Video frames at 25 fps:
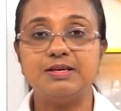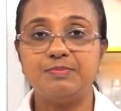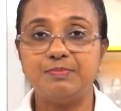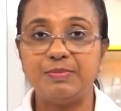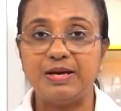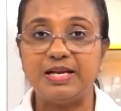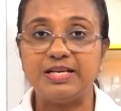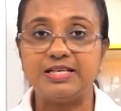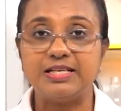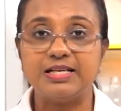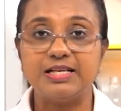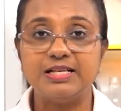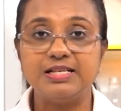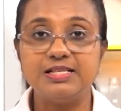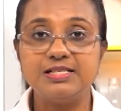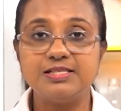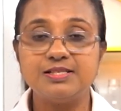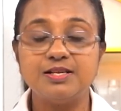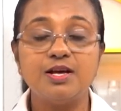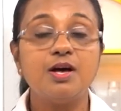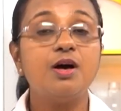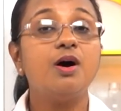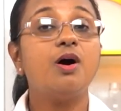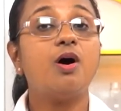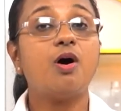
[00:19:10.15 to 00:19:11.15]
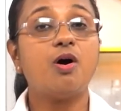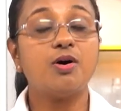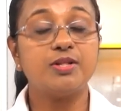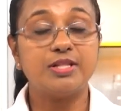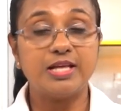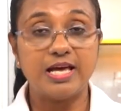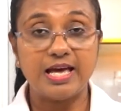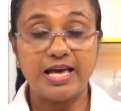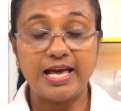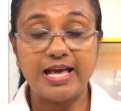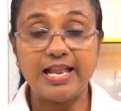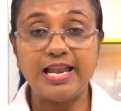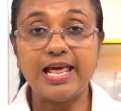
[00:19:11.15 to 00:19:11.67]
metals or
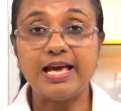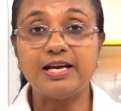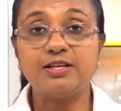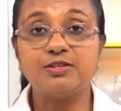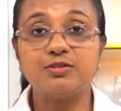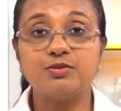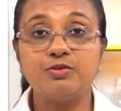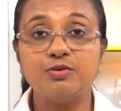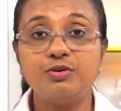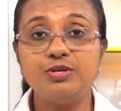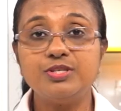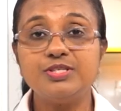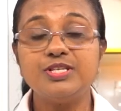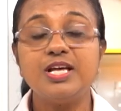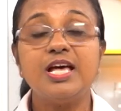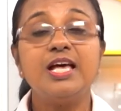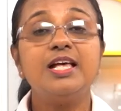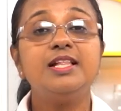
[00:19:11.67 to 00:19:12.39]
the electrodes.